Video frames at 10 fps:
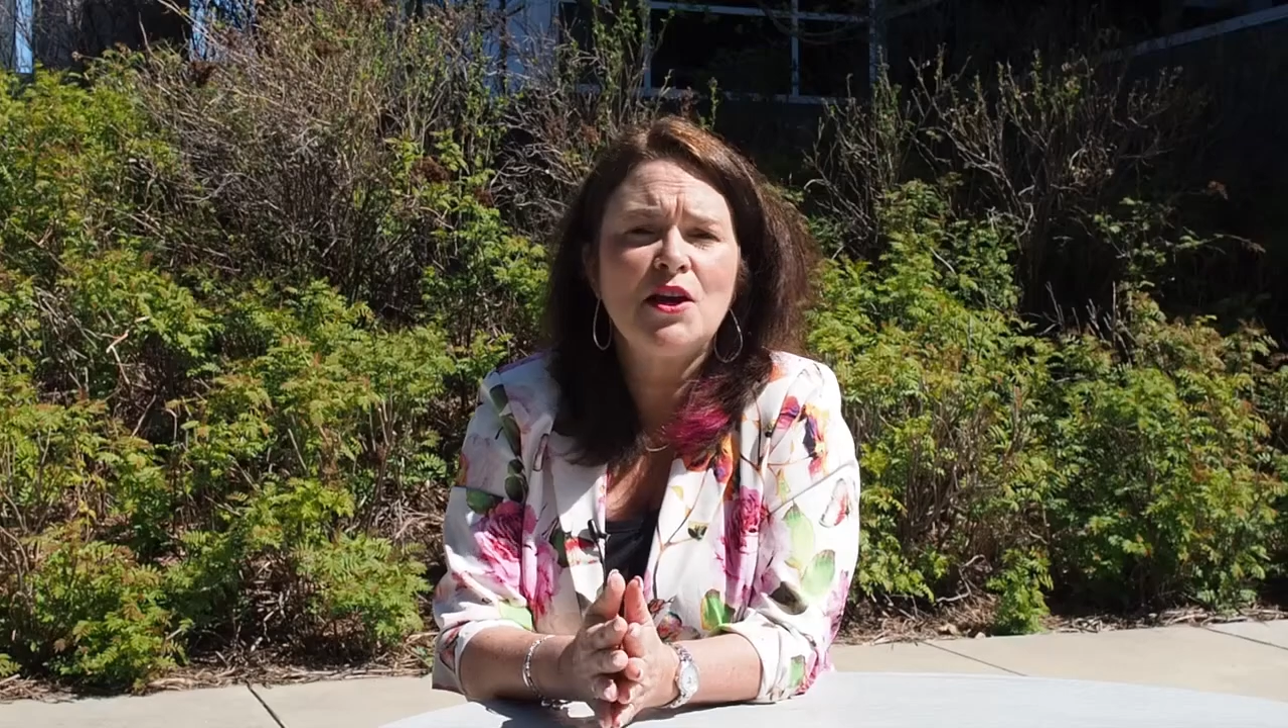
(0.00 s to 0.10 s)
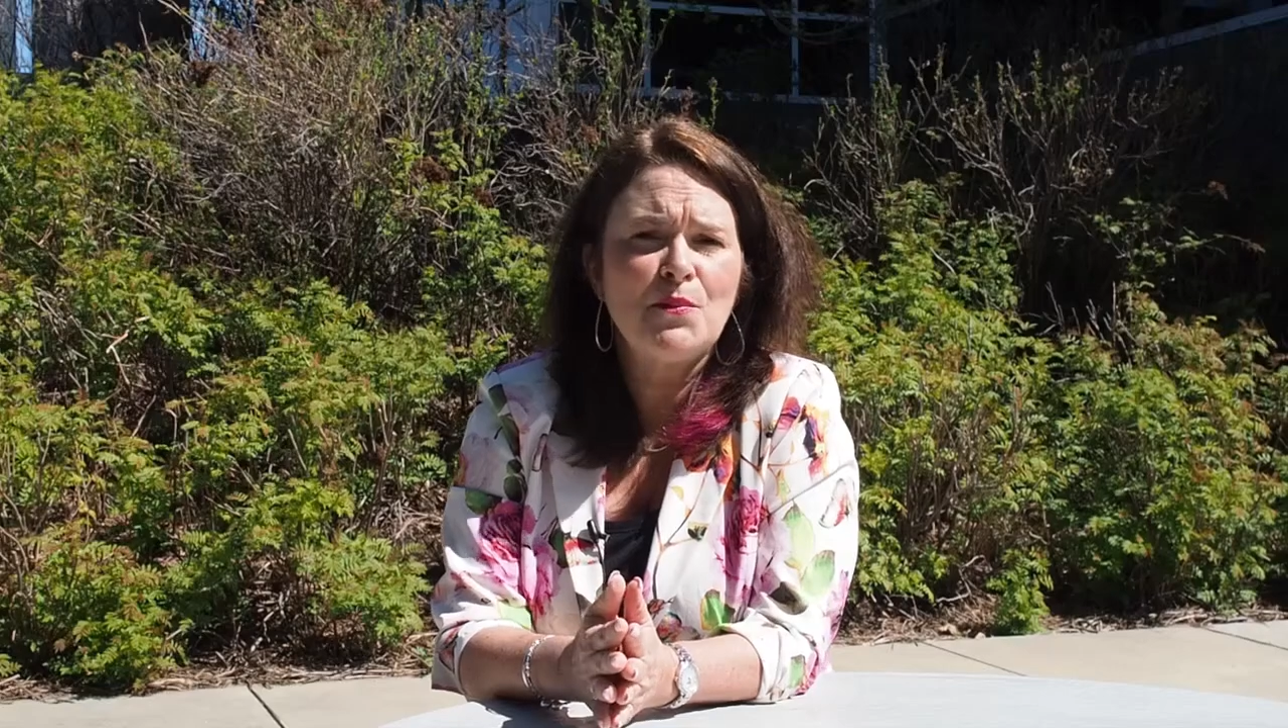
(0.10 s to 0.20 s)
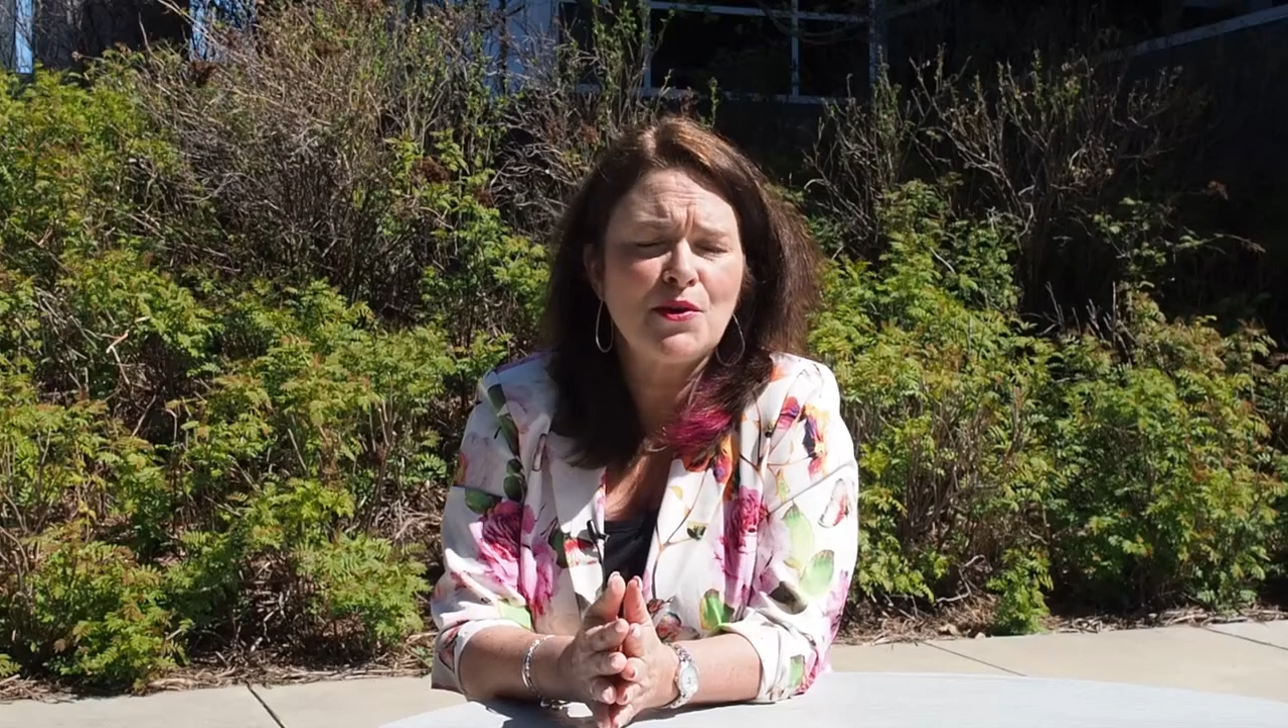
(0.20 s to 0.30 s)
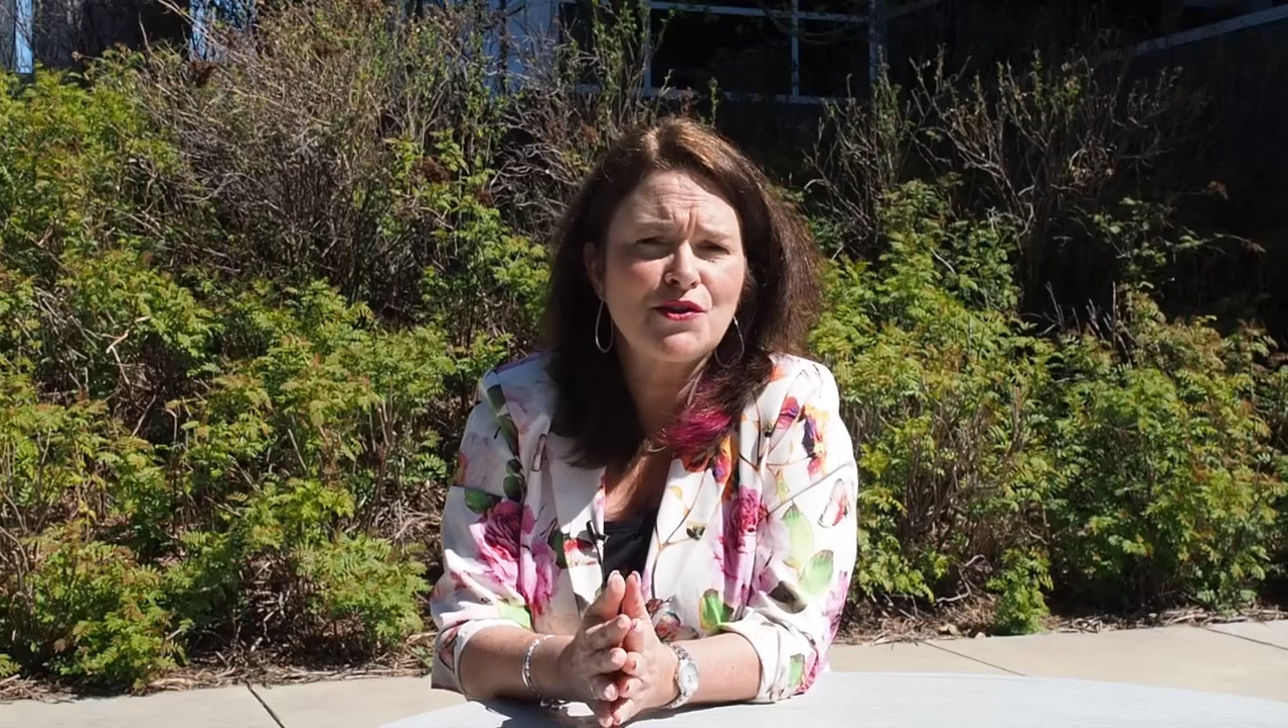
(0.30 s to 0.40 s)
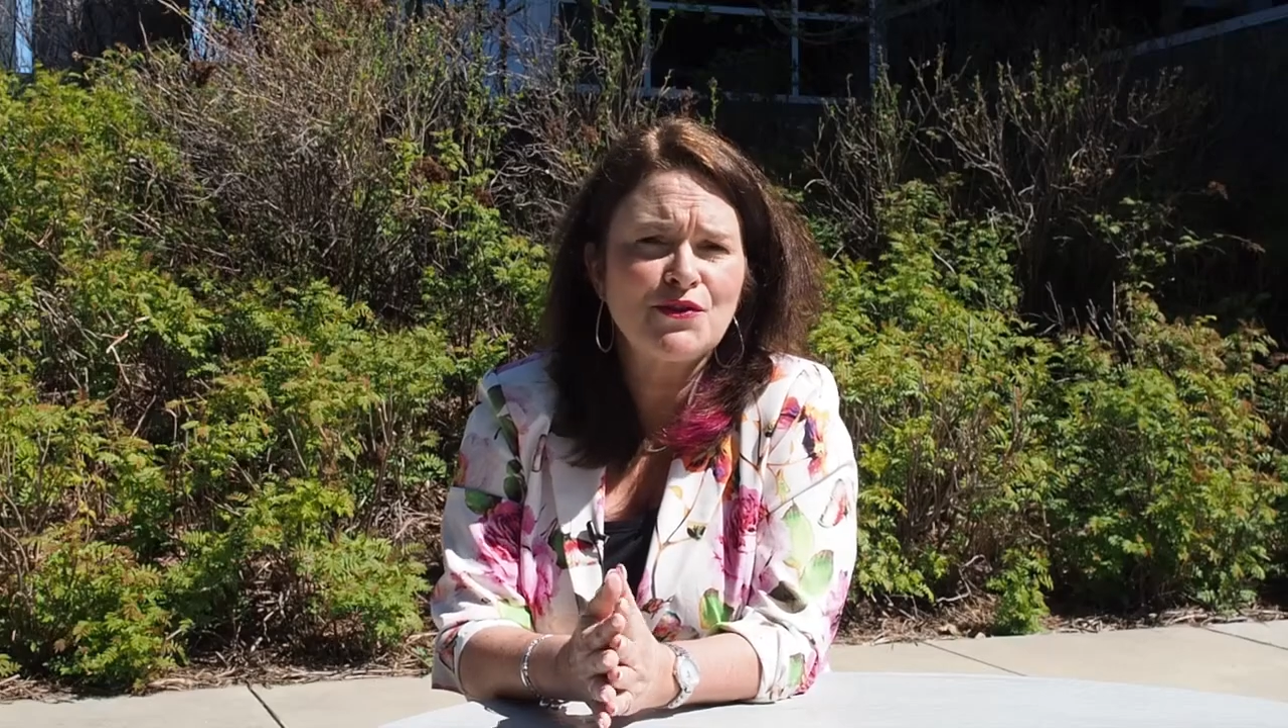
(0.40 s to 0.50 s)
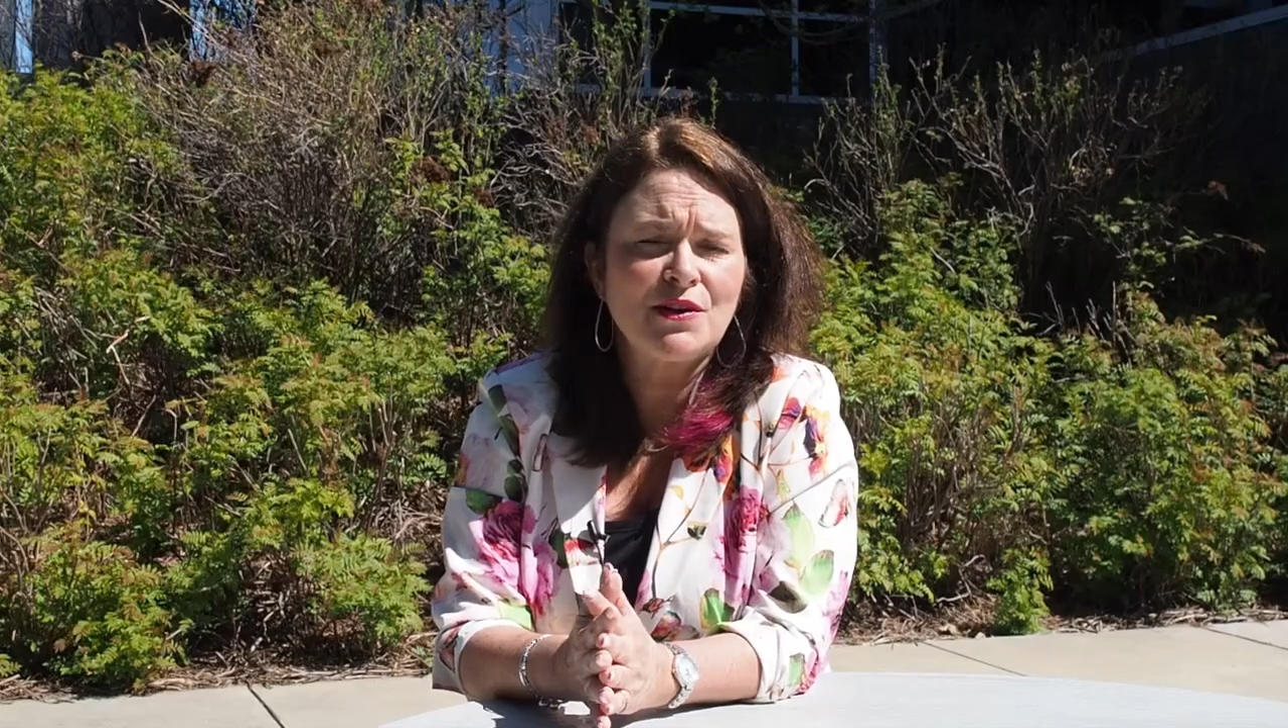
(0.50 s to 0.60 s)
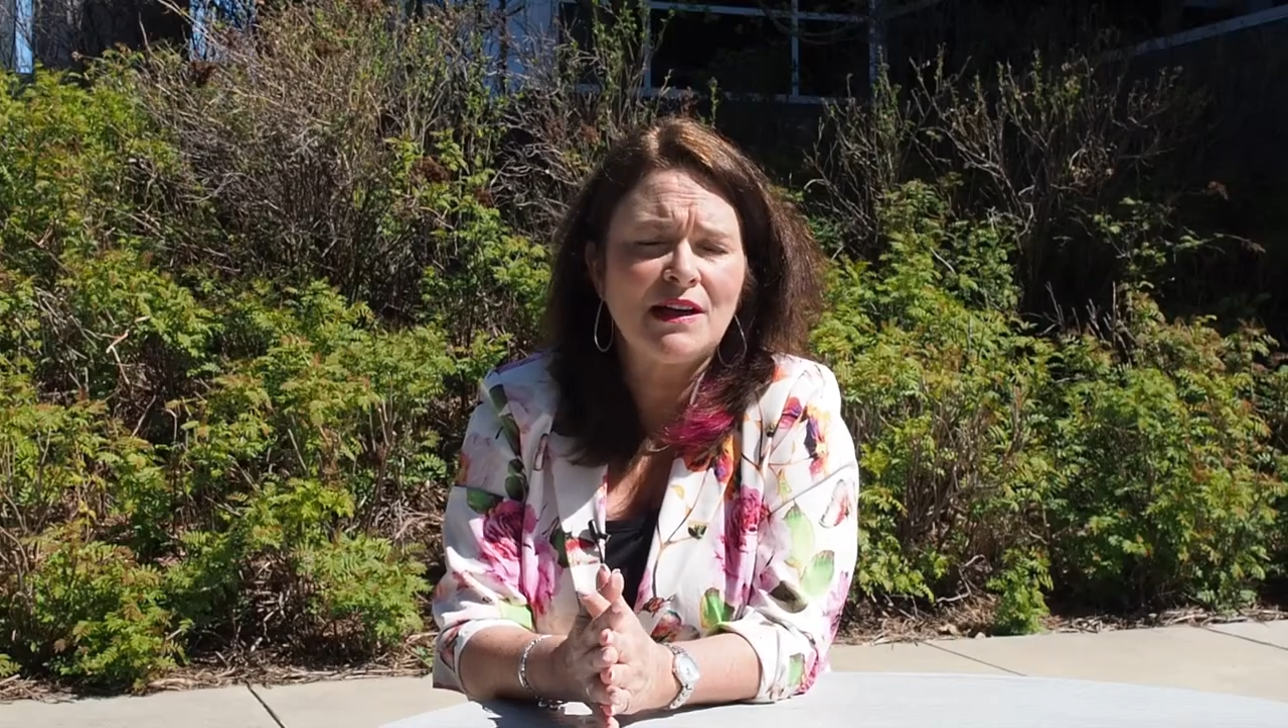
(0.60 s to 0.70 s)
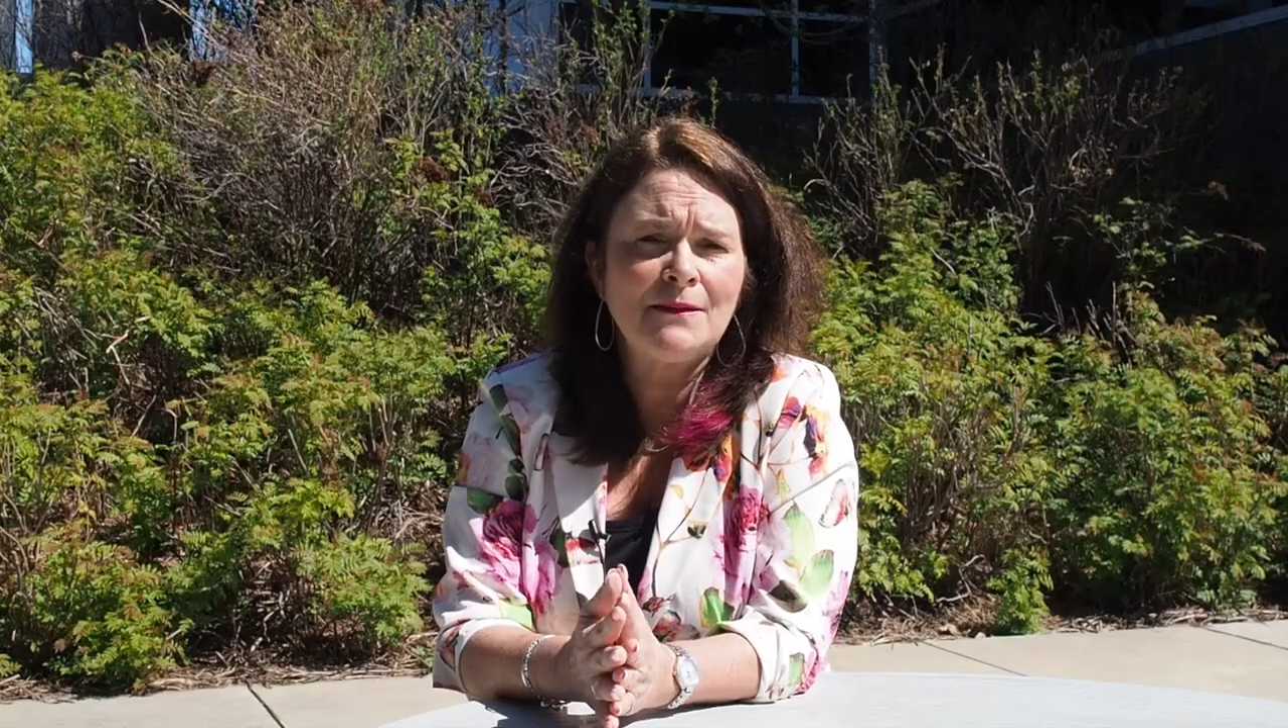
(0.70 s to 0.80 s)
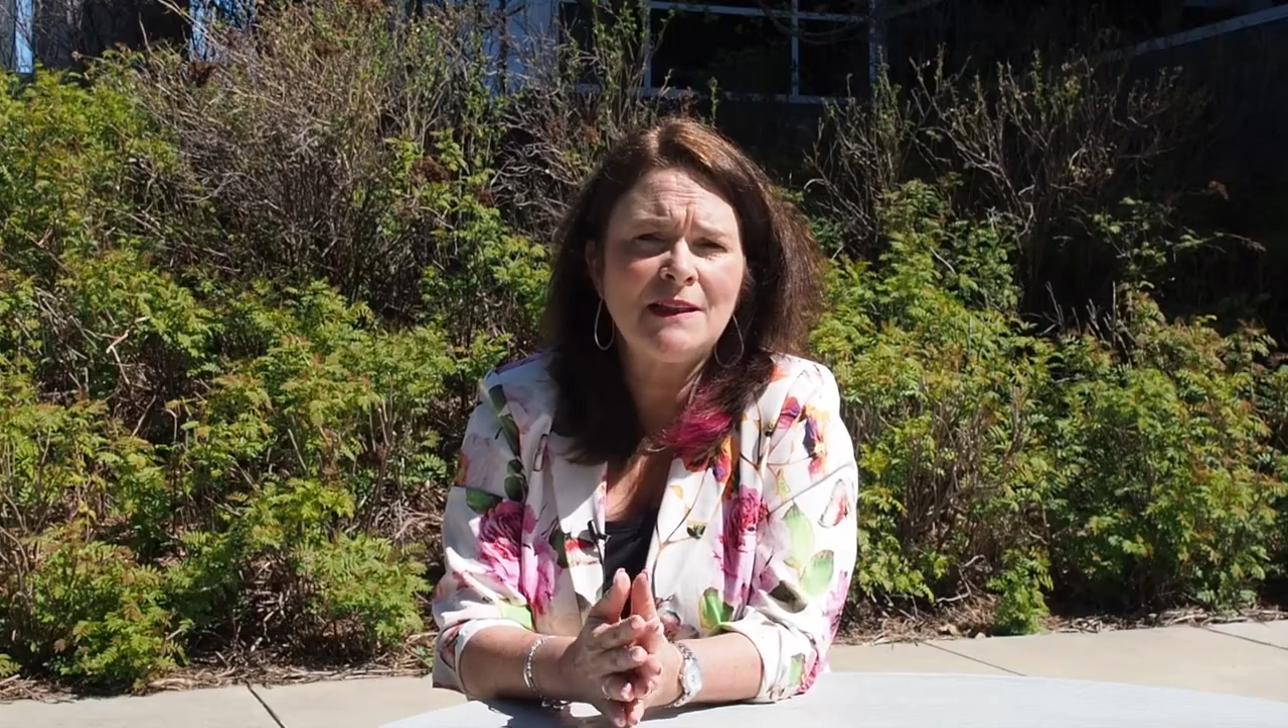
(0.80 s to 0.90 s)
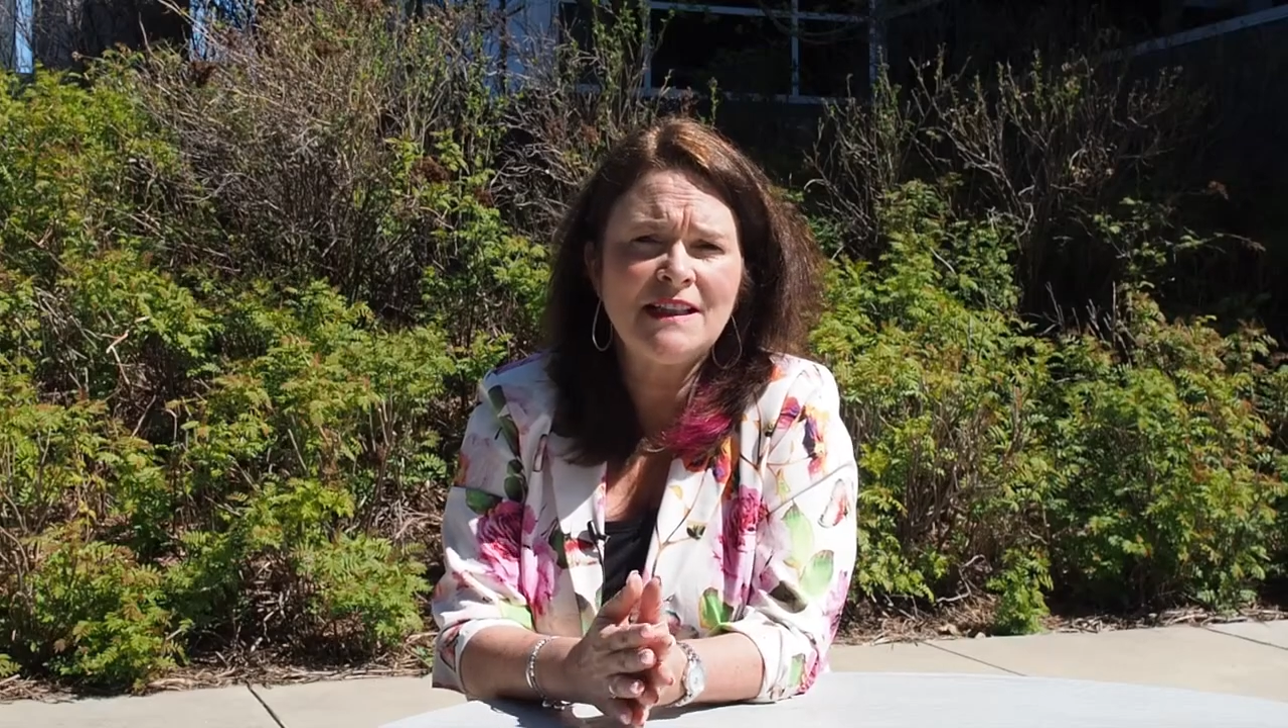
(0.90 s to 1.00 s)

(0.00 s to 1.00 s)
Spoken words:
Bonjour, I'm